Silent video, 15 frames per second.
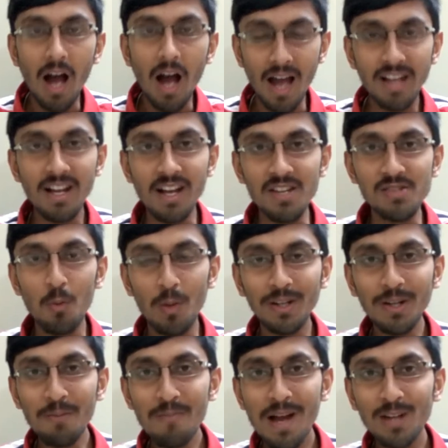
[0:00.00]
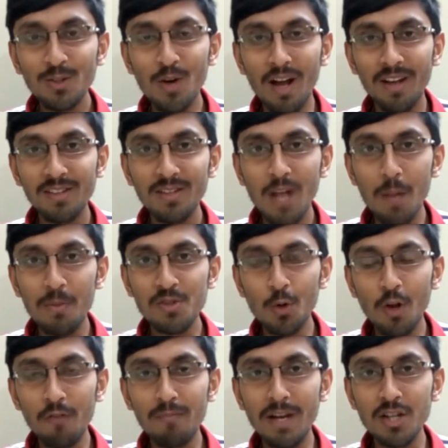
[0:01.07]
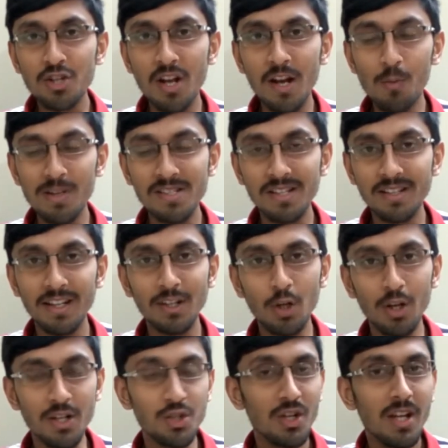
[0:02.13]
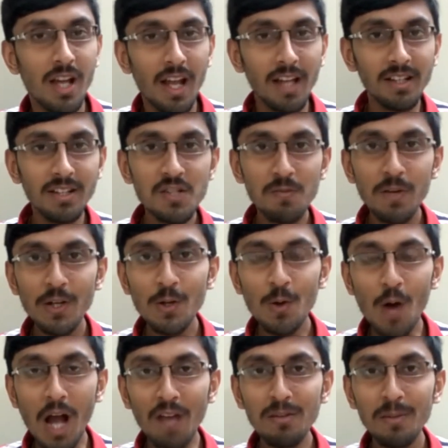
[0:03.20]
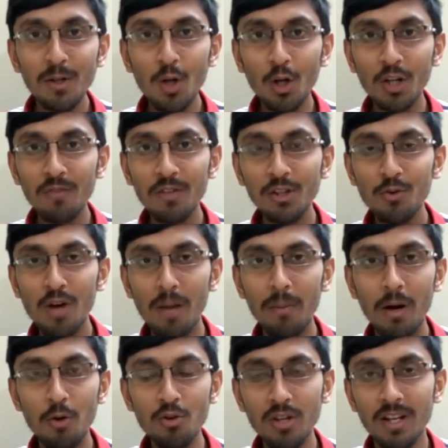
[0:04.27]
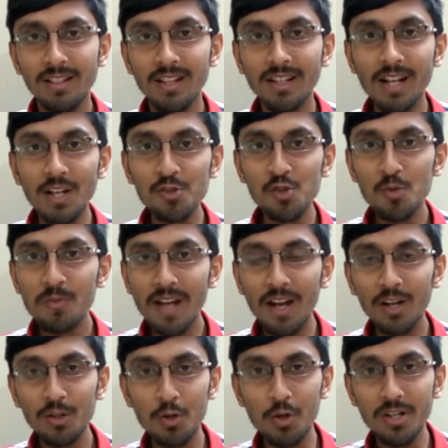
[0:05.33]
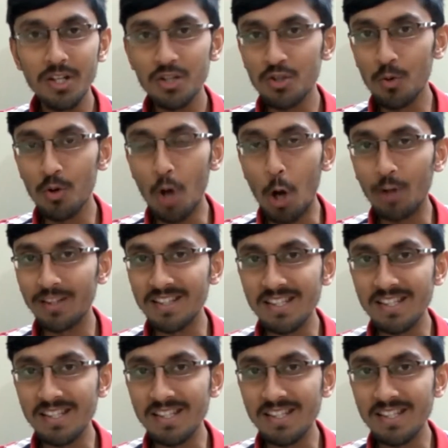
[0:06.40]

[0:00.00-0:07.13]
Hi guys, welcome back to another episode of my channel Versatile Knowledge. In this video, I will be talking with you about the Consumer Electronics Show or the